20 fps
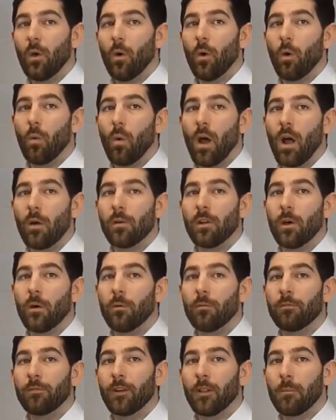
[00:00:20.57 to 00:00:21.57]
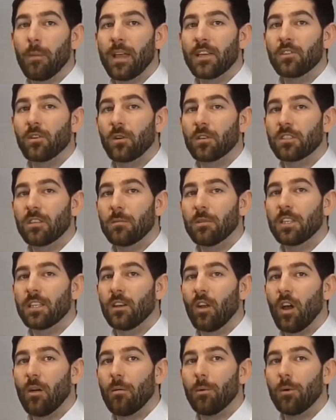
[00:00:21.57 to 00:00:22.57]
who are well known from the Matrox
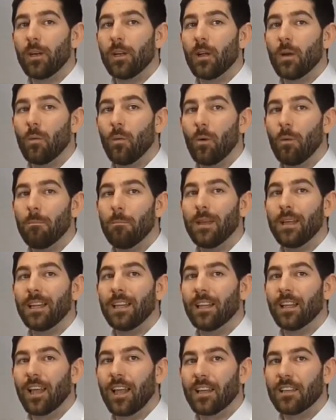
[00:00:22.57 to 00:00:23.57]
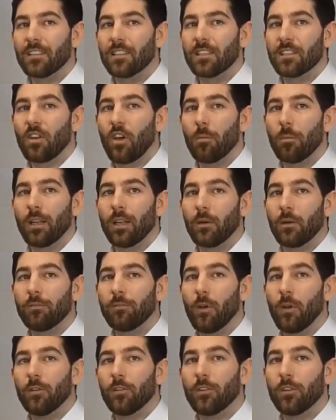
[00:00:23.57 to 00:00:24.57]
Imaging Library, or MIL as it is commonly
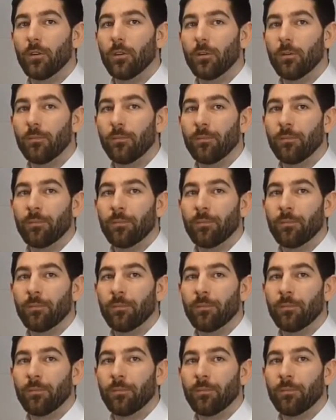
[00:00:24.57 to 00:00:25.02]
referred to.